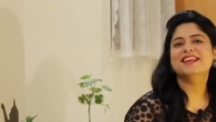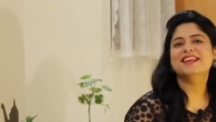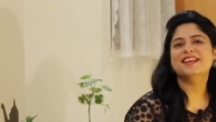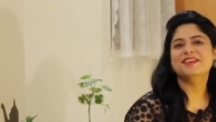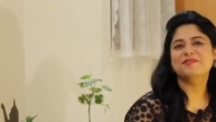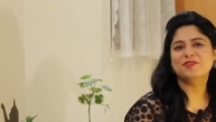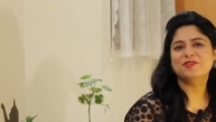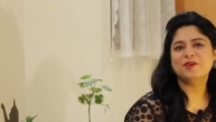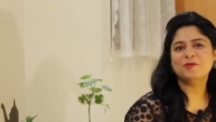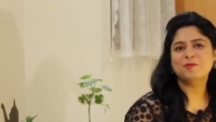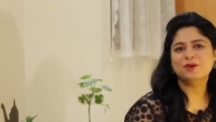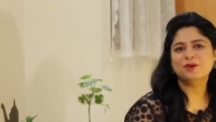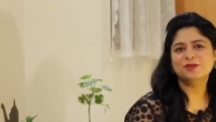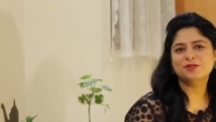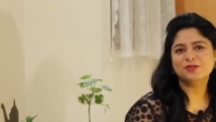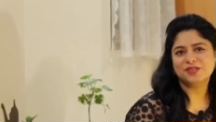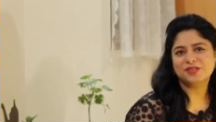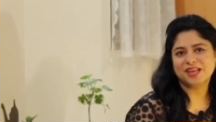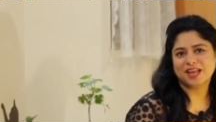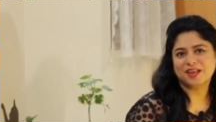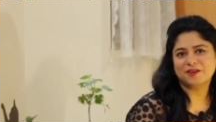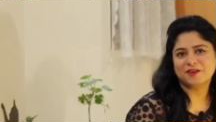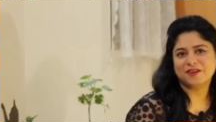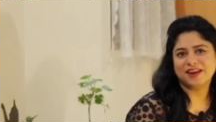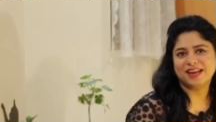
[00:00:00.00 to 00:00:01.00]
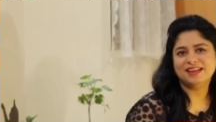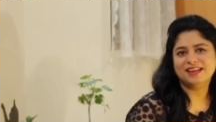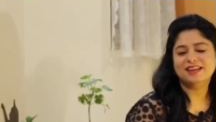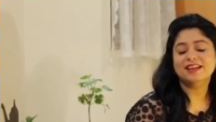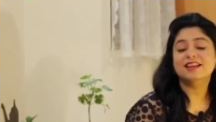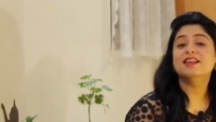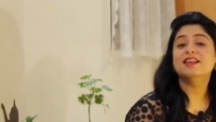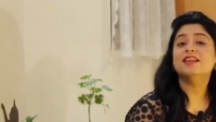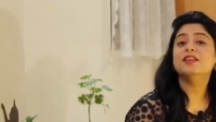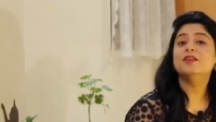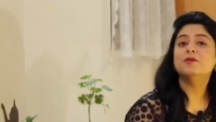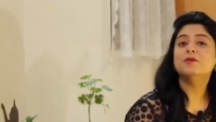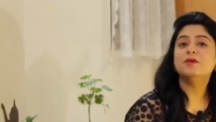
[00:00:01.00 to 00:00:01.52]
If you want to decorate
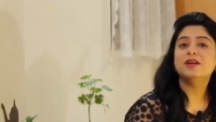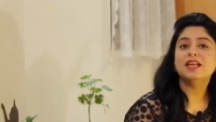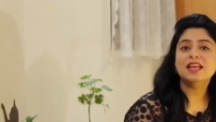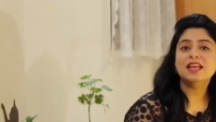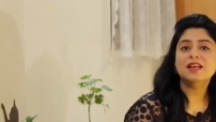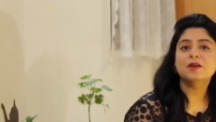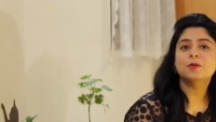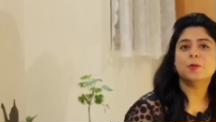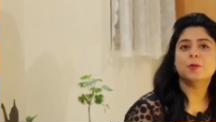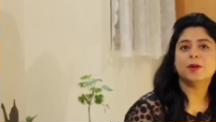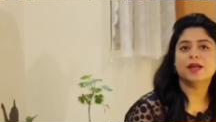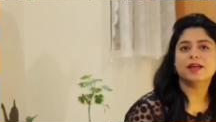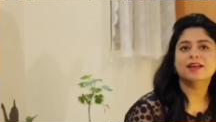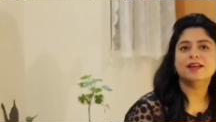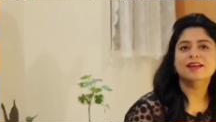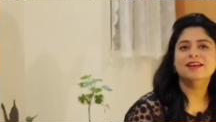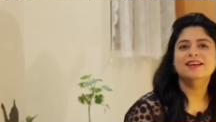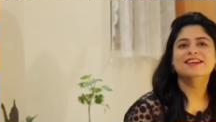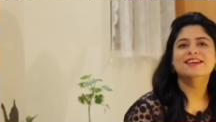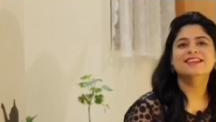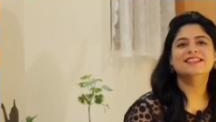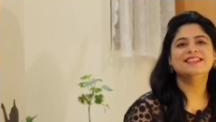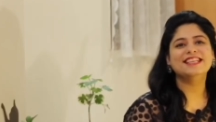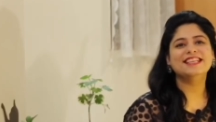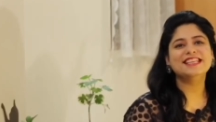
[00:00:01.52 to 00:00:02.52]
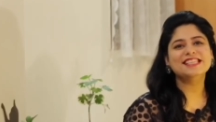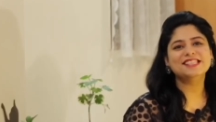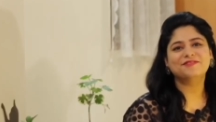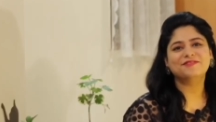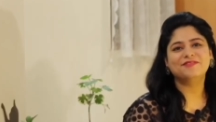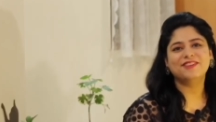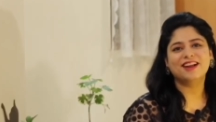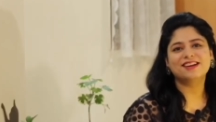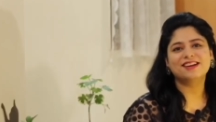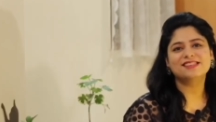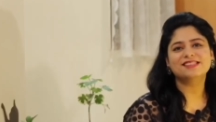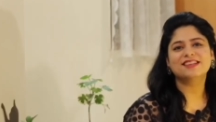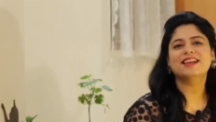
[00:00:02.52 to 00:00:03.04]
in a unique way, these
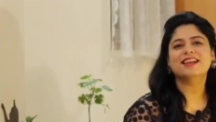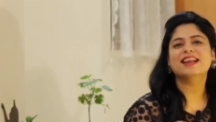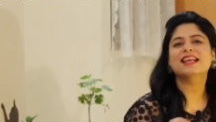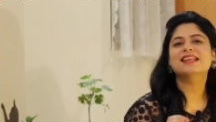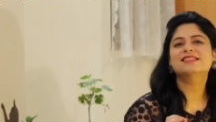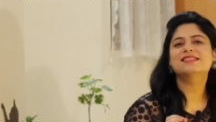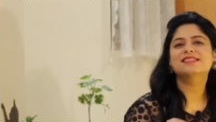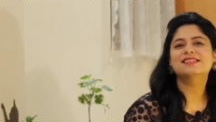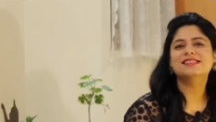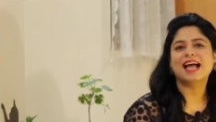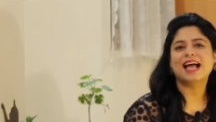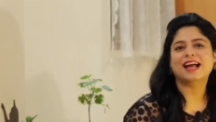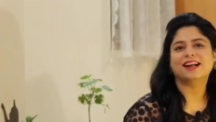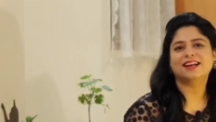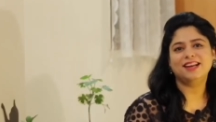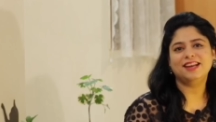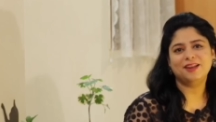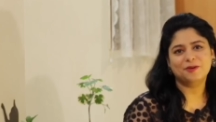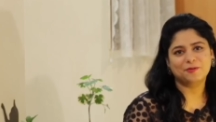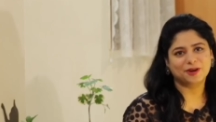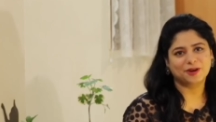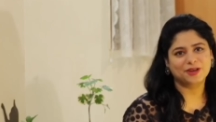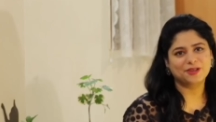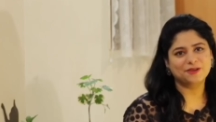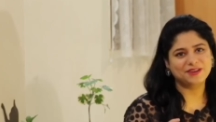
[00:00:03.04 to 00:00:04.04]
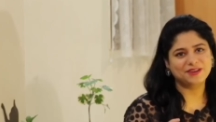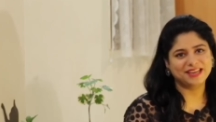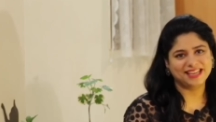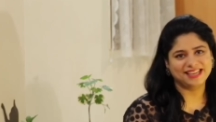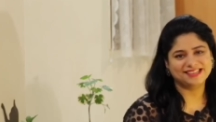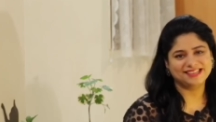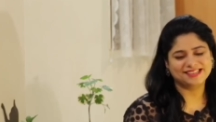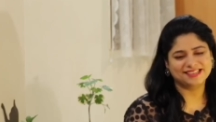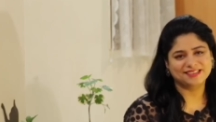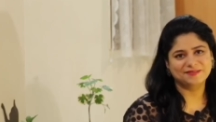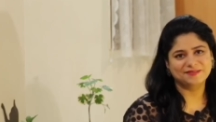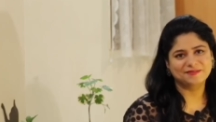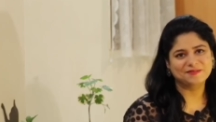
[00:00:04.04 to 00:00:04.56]
flowers are exactly what you
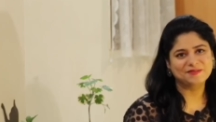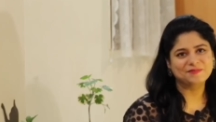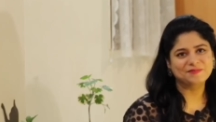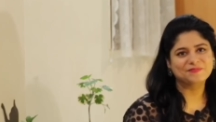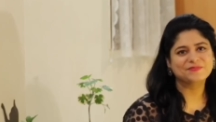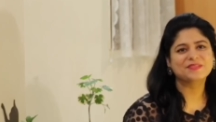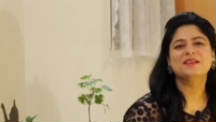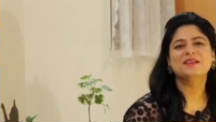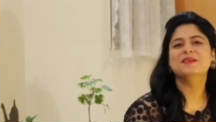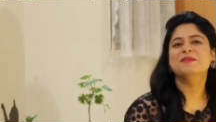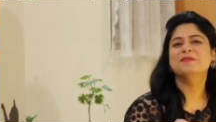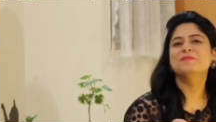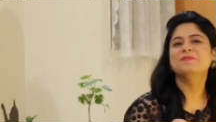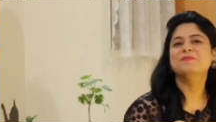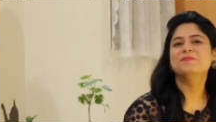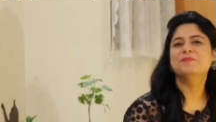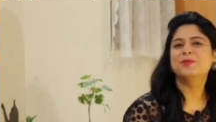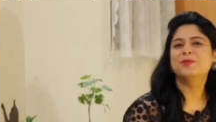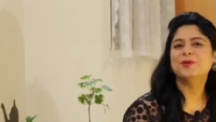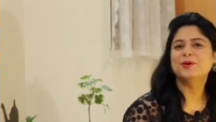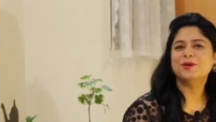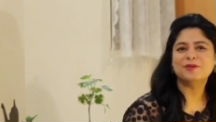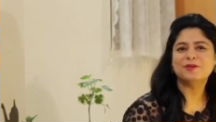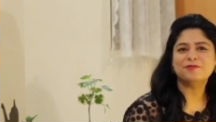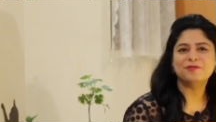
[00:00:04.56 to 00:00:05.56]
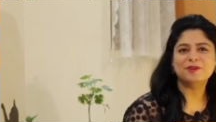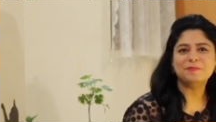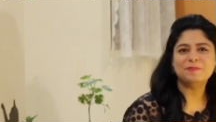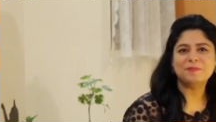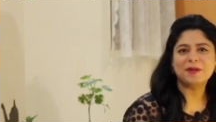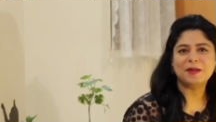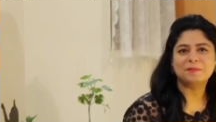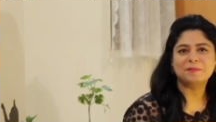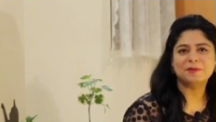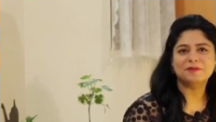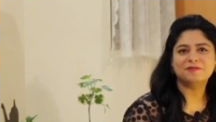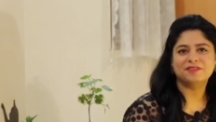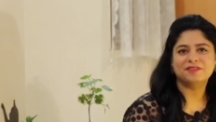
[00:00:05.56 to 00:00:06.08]
need. Beautiful
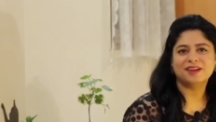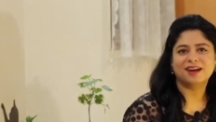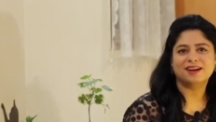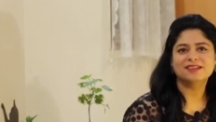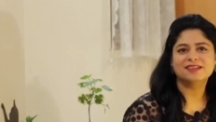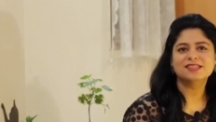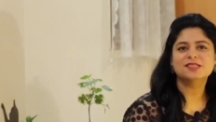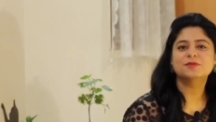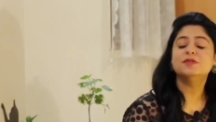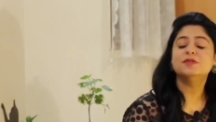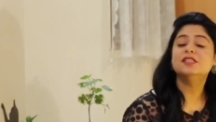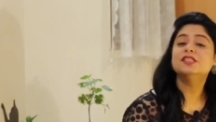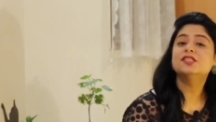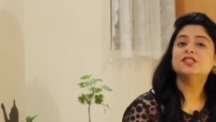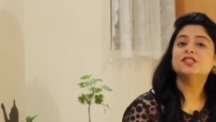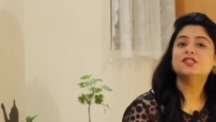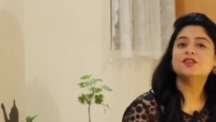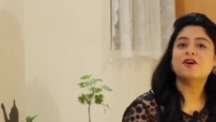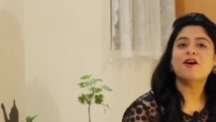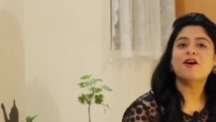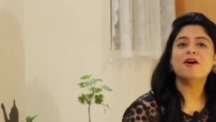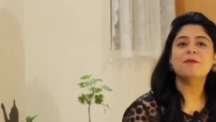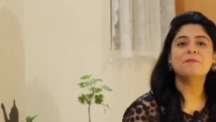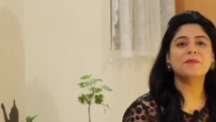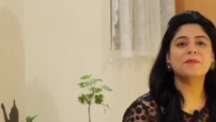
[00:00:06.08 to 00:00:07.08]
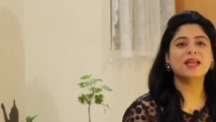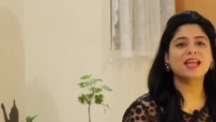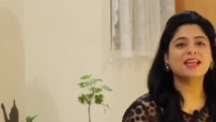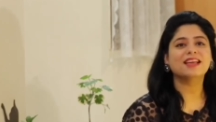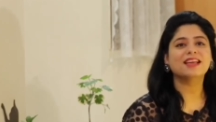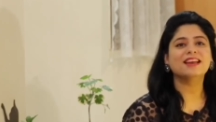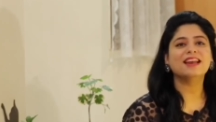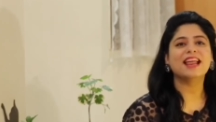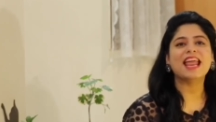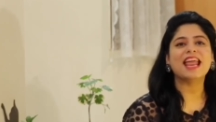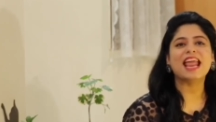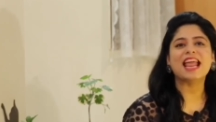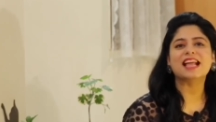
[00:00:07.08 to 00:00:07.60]
paper flowers will sure
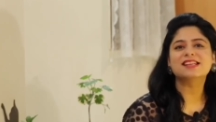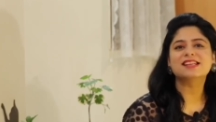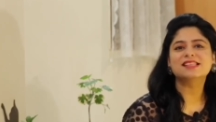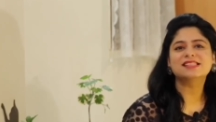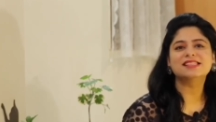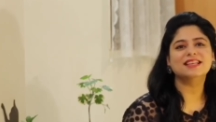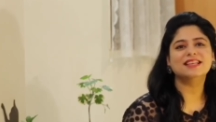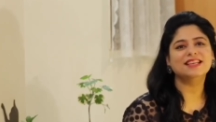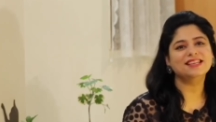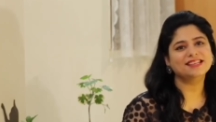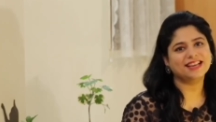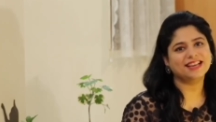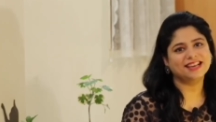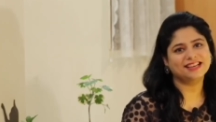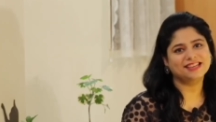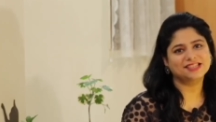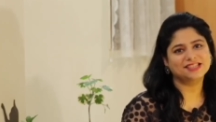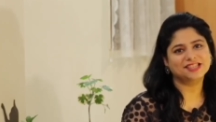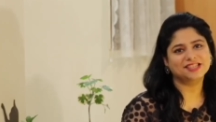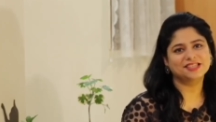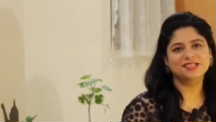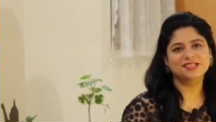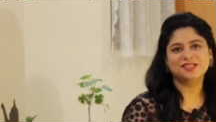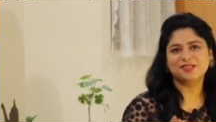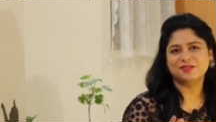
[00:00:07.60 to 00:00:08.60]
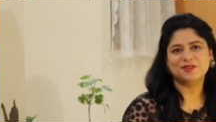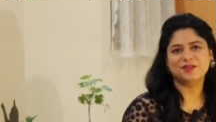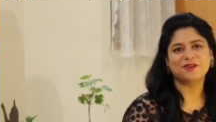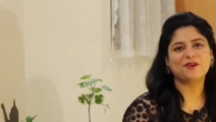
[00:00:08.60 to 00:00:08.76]
make an excellent addition to